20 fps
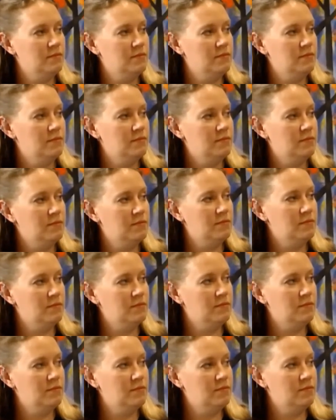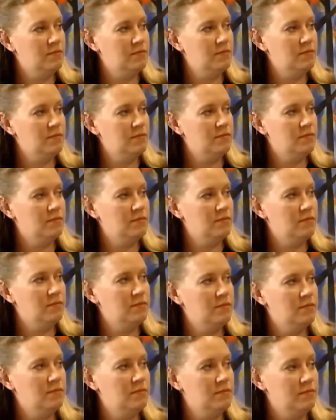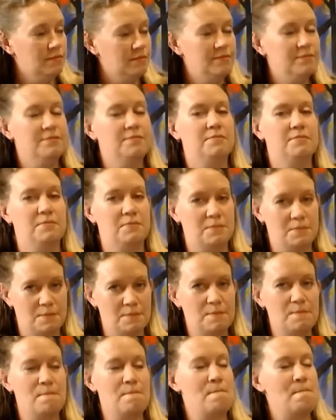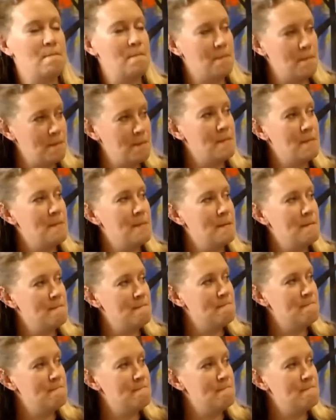[no speech]